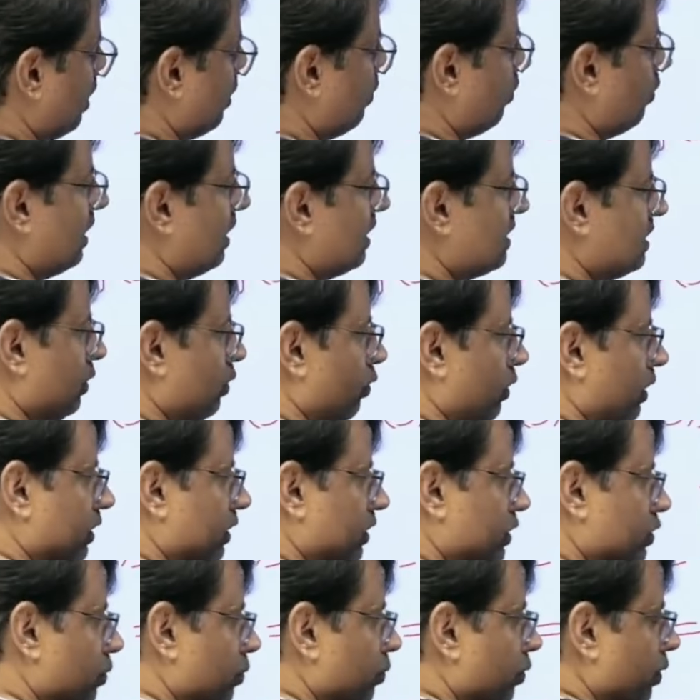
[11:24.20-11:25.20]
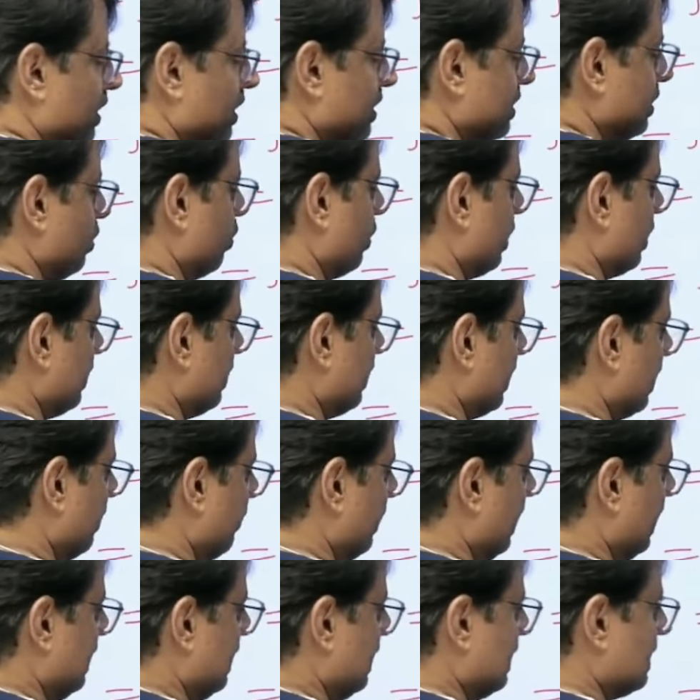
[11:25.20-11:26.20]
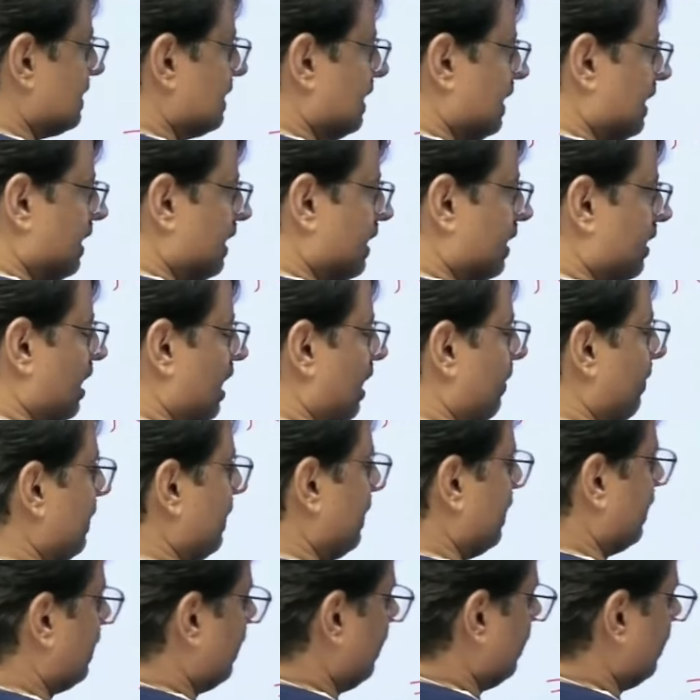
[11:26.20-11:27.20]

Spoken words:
will be 0, so it makes the whole term 0. If you